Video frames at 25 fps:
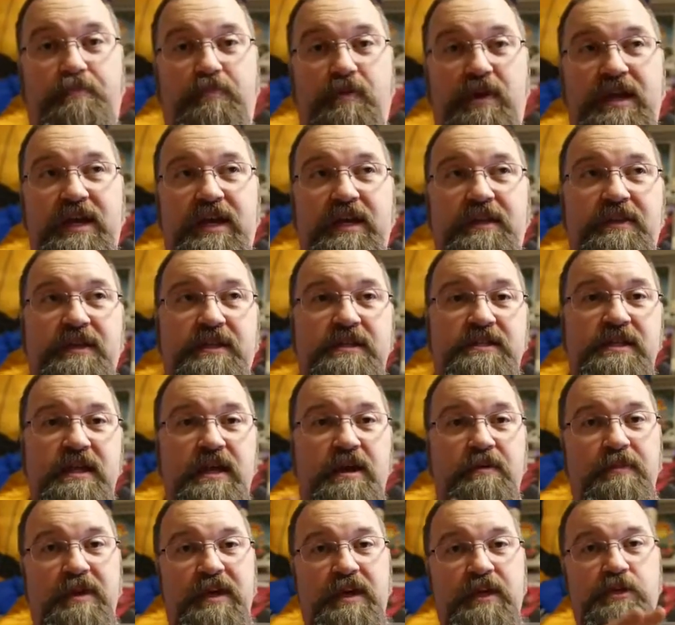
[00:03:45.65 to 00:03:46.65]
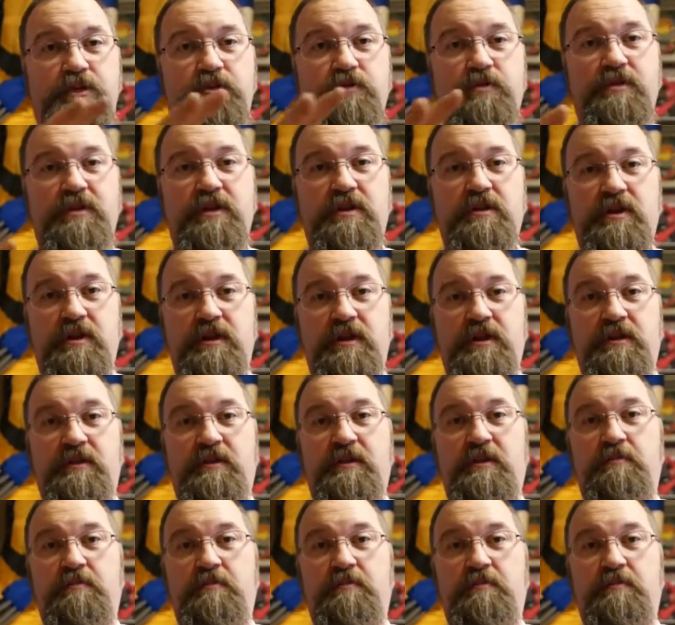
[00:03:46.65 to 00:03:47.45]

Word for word: breaking things down, making sure that uh,